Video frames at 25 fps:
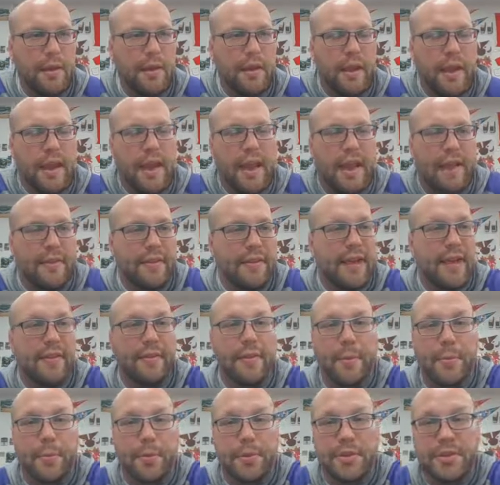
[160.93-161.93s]
And
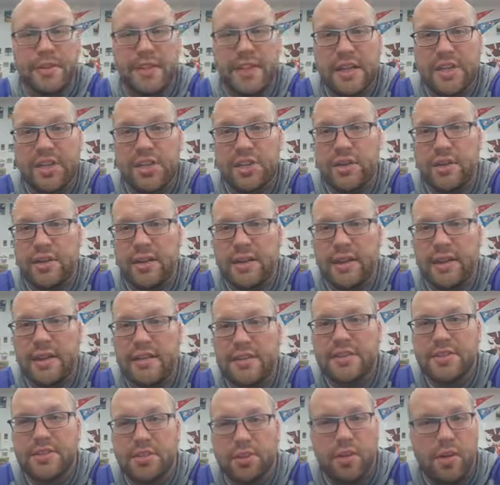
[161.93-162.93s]
the prediction again,
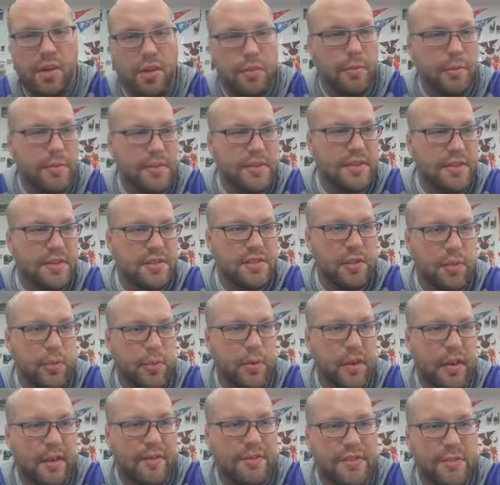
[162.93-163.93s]

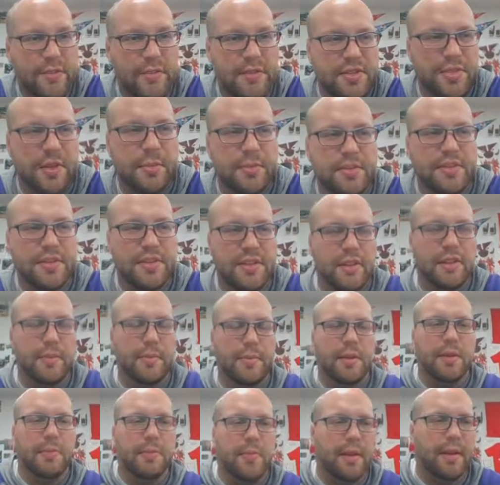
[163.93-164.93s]
we have some assumptions that are
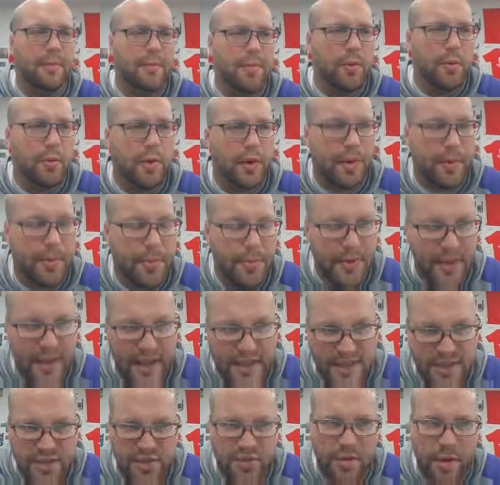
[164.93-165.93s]
being made, but
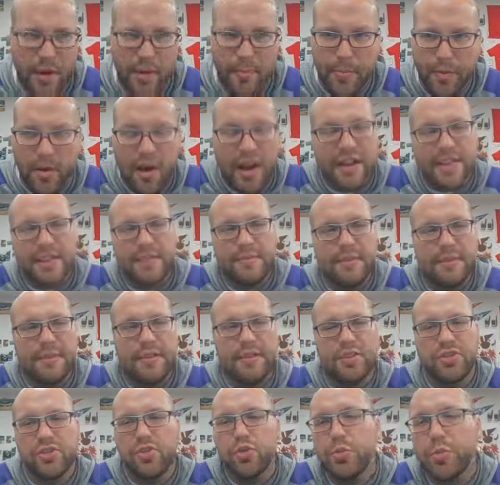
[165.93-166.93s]
that's approximately
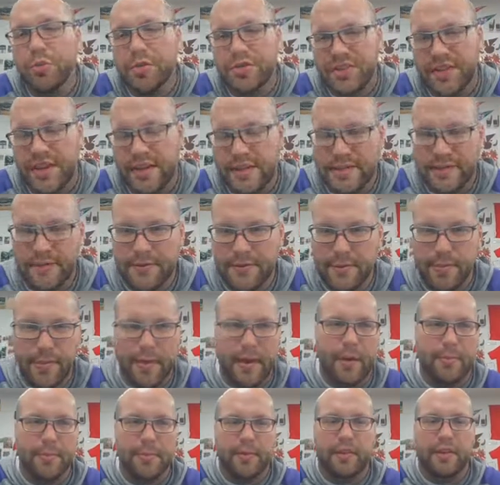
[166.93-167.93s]
2% of the
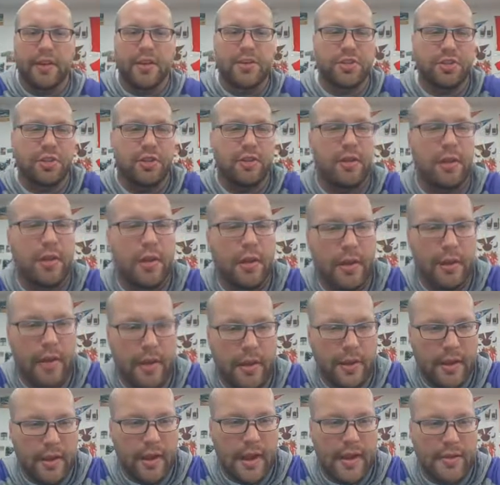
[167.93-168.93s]
population.
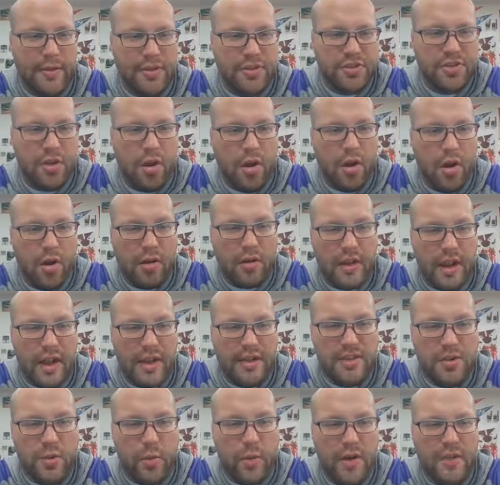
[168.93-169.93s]
And there's all
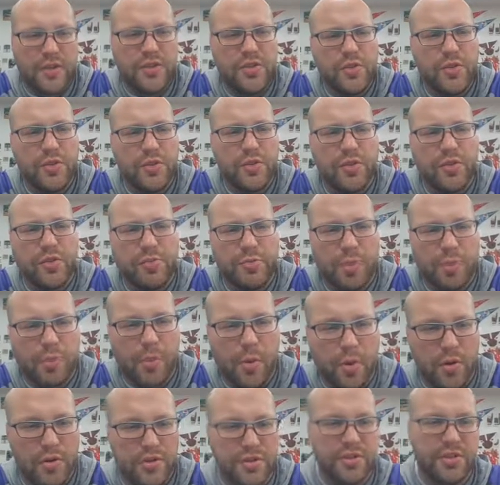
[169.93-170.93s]
kinds of ways you could use
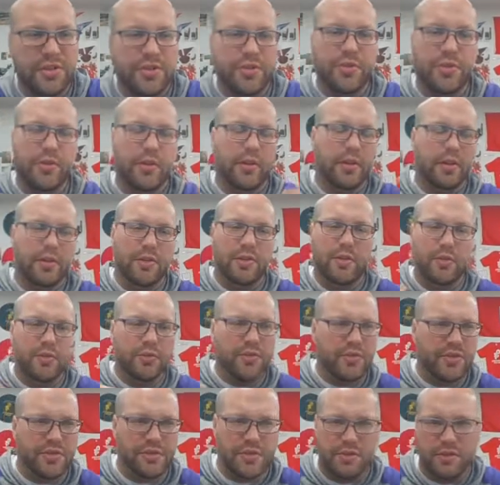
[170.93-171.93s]
proportions, you can
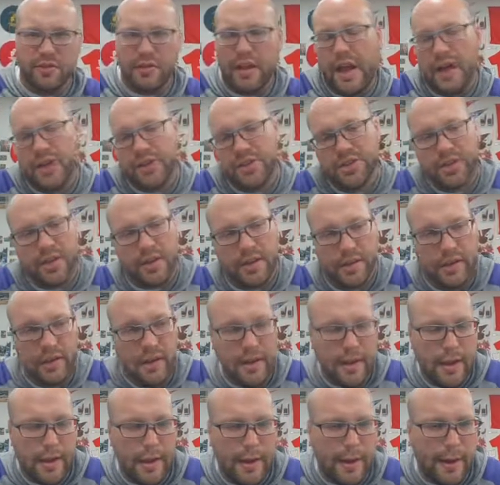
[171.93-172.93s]
use logic,
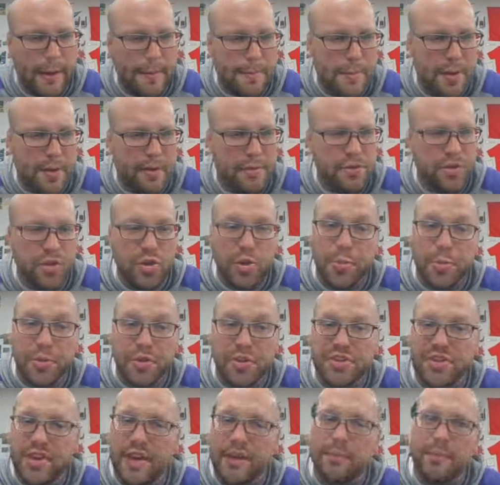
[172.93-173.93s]
but
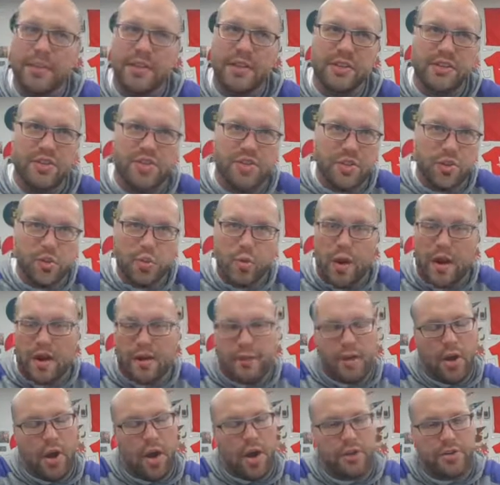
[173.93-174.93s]
2% means 2 out
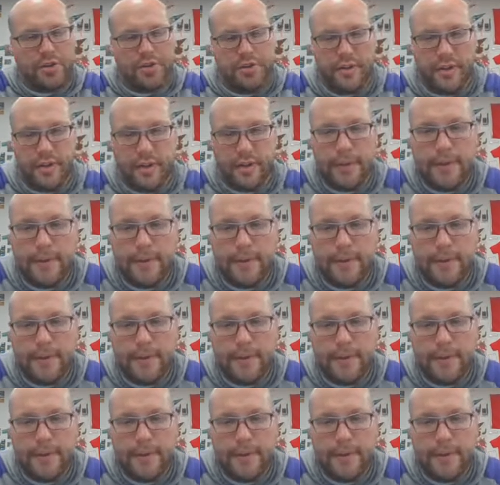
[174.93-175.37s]
of 100.